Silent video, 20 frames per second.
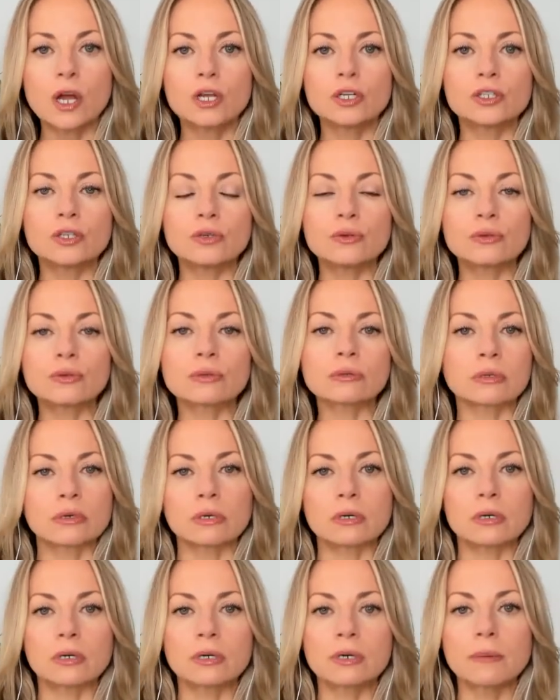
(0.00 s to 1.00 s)
to
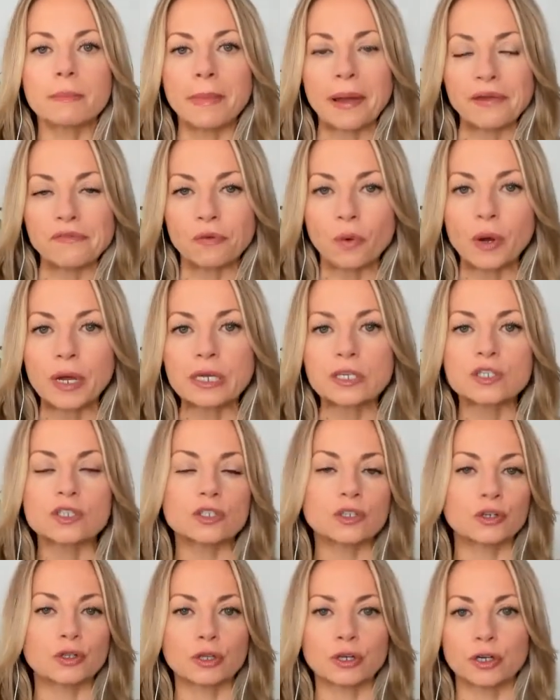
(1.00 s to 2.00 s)
learn my voice,
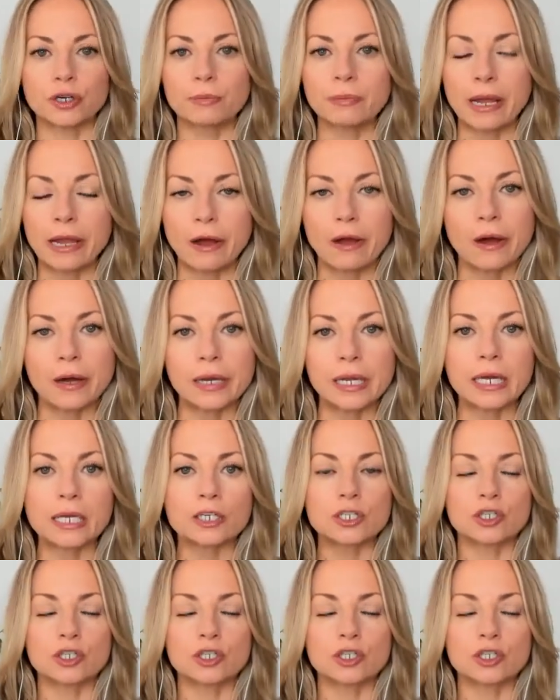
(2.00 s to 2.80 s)
to learn my audience,